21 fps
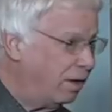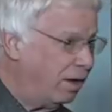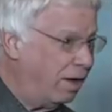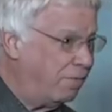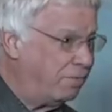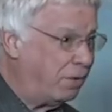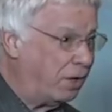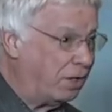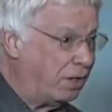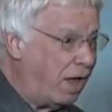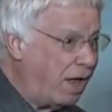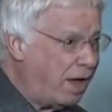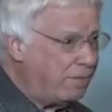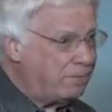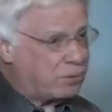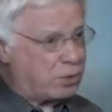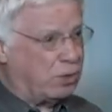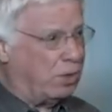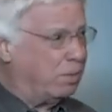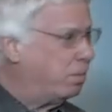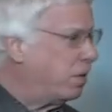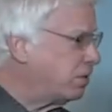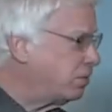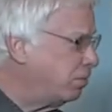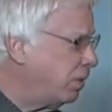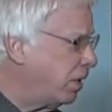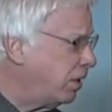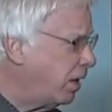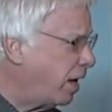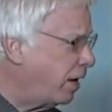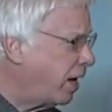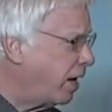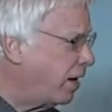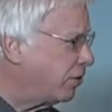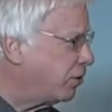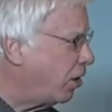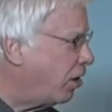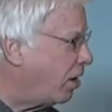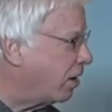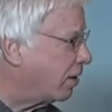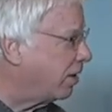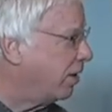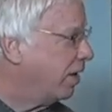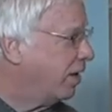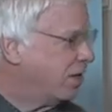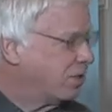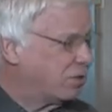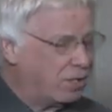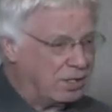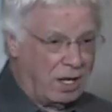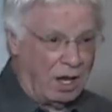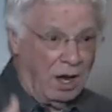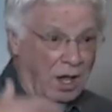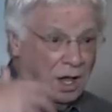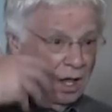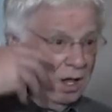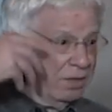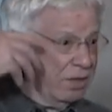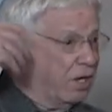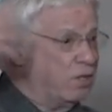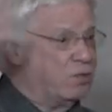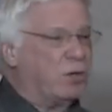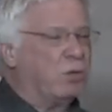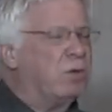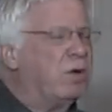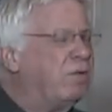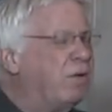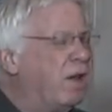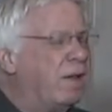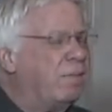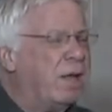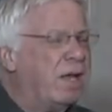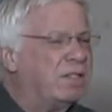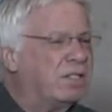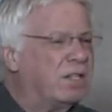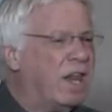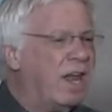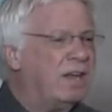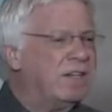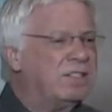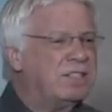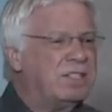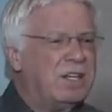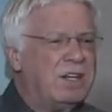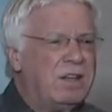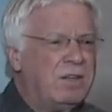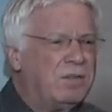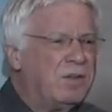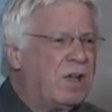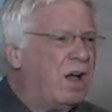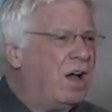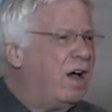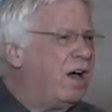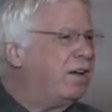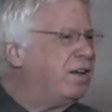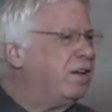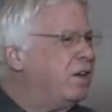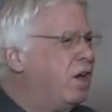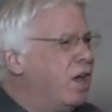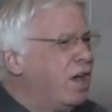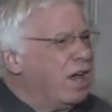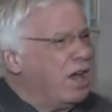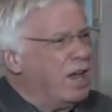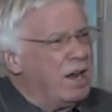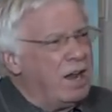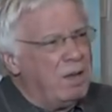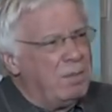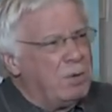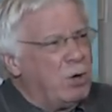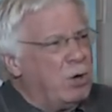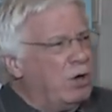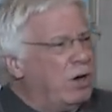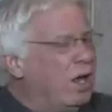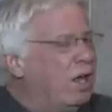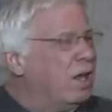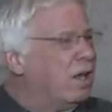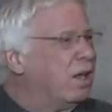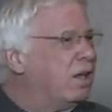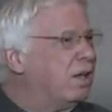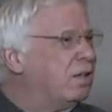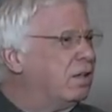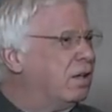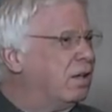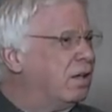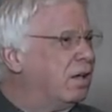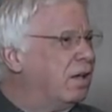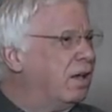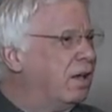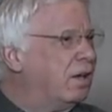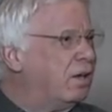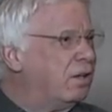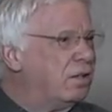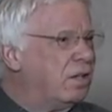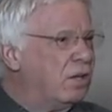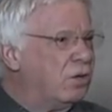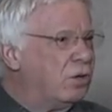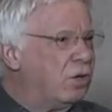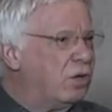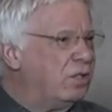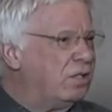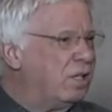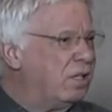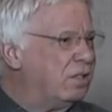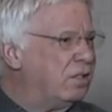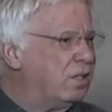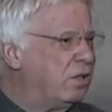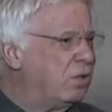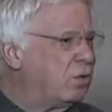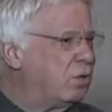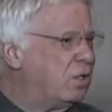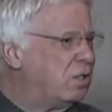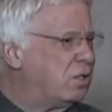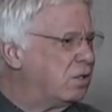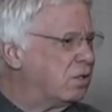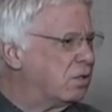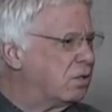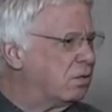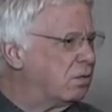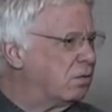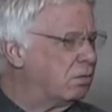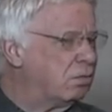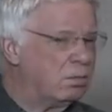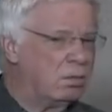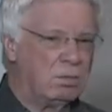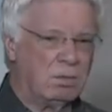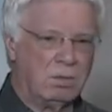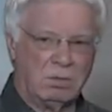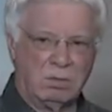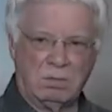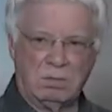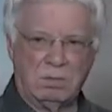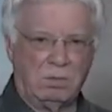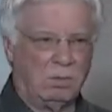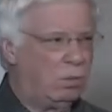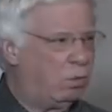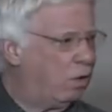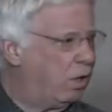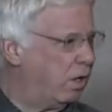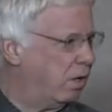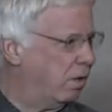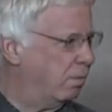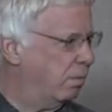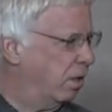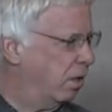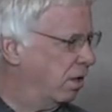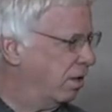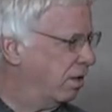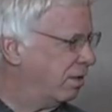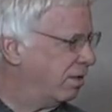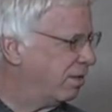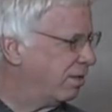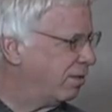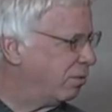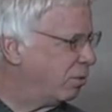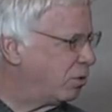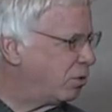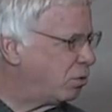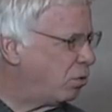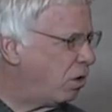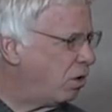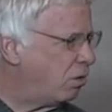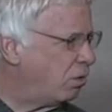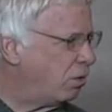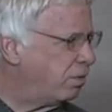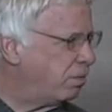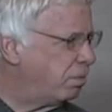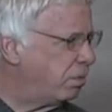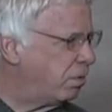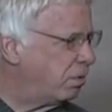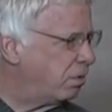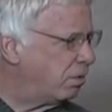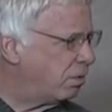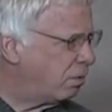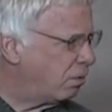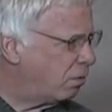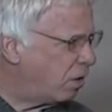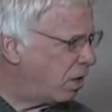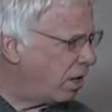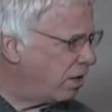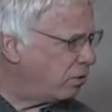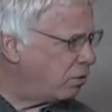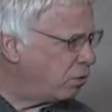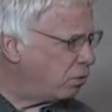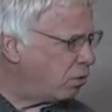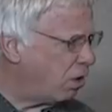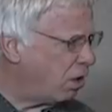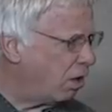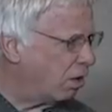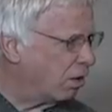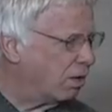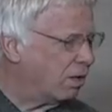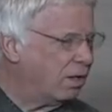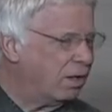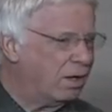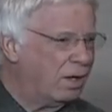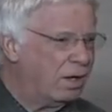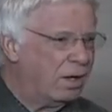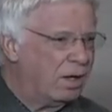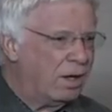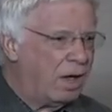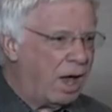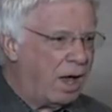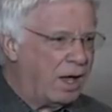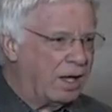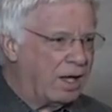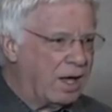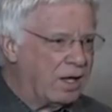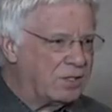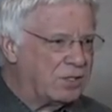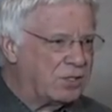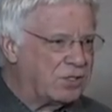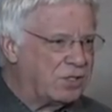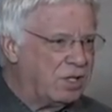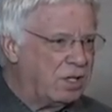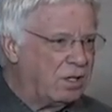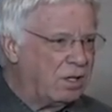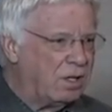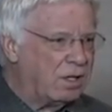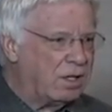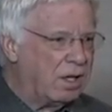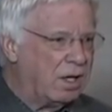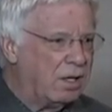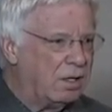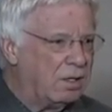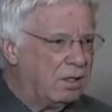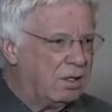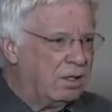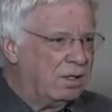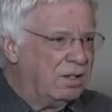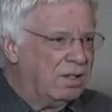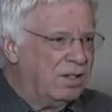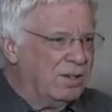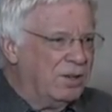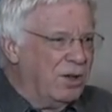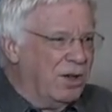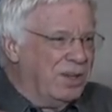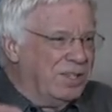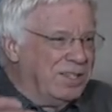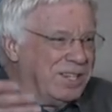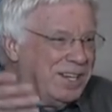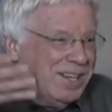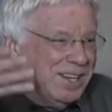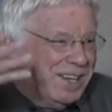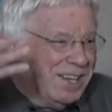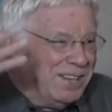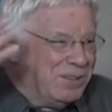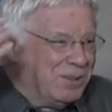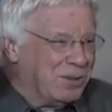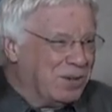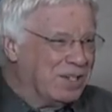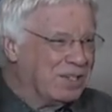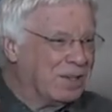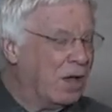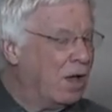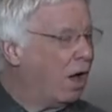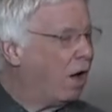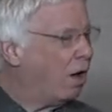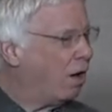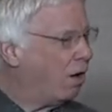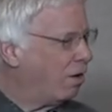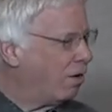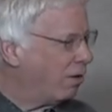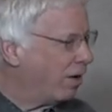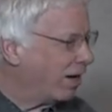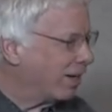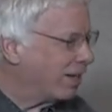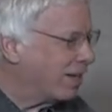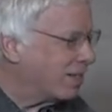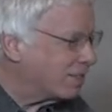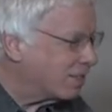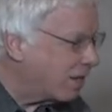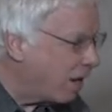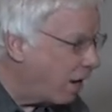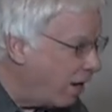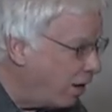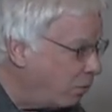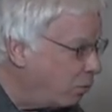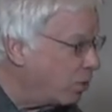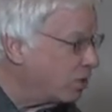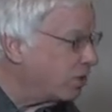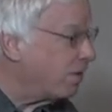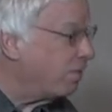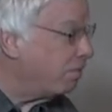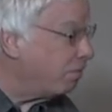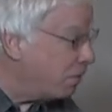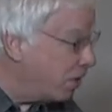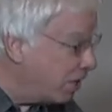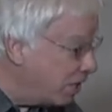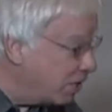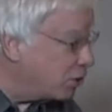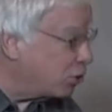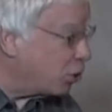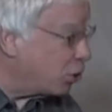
I felt life, so it must mean I got to talk. So I said, There's a river that makes glad the city of God, and, and I'm going to, and, and the anointing decreases. Wait a minute. What's wrong with, what did I do wrong? I got still again, and the anointing increased. Oh, I guess God wasn't finished